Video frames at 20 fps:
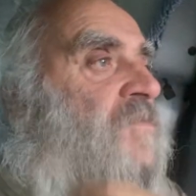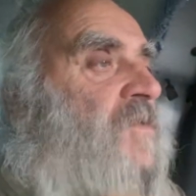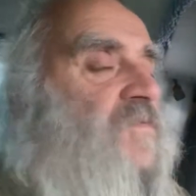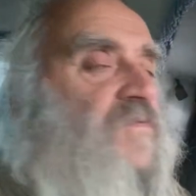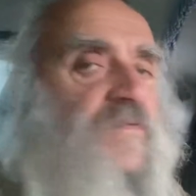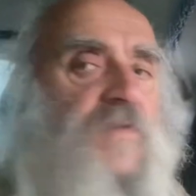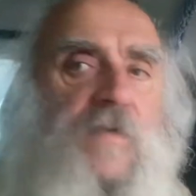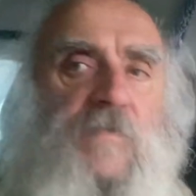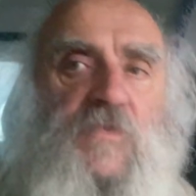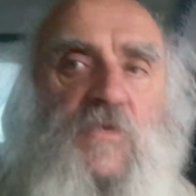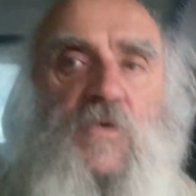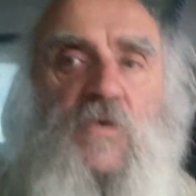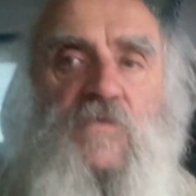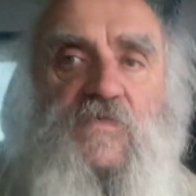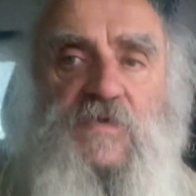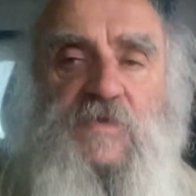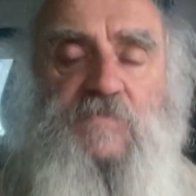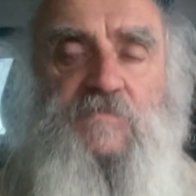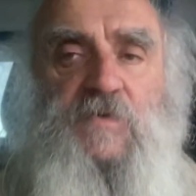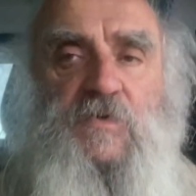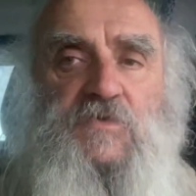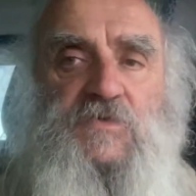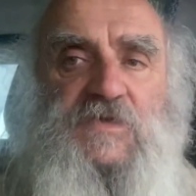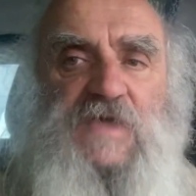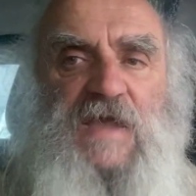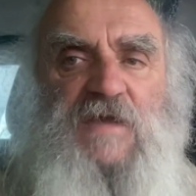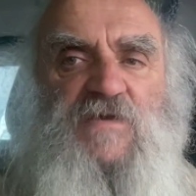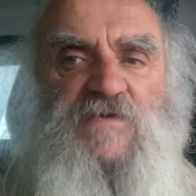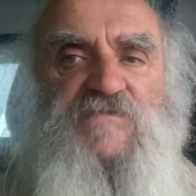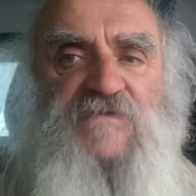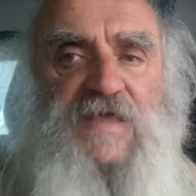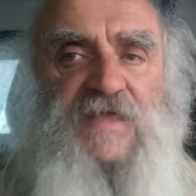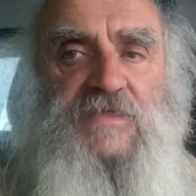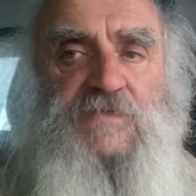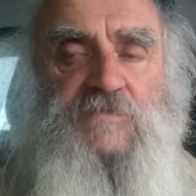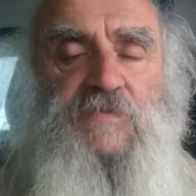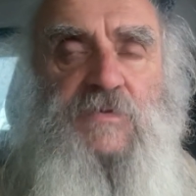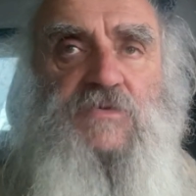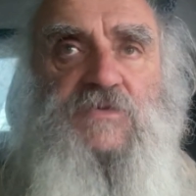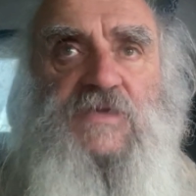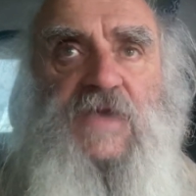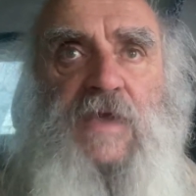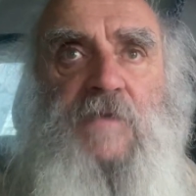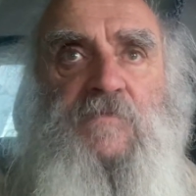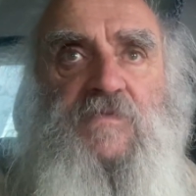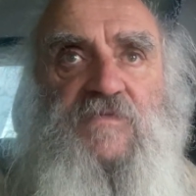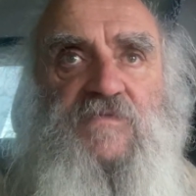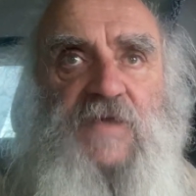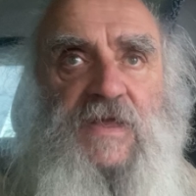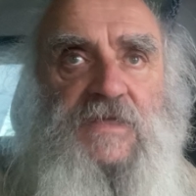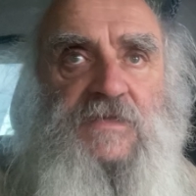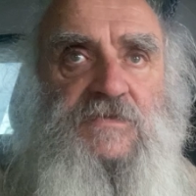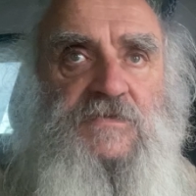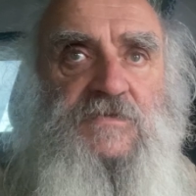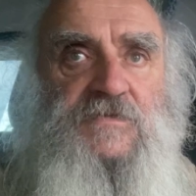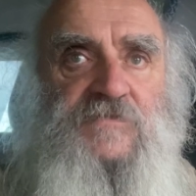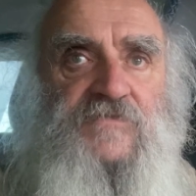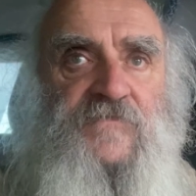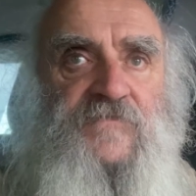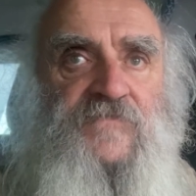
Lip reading: from up north here. Builds camper vans.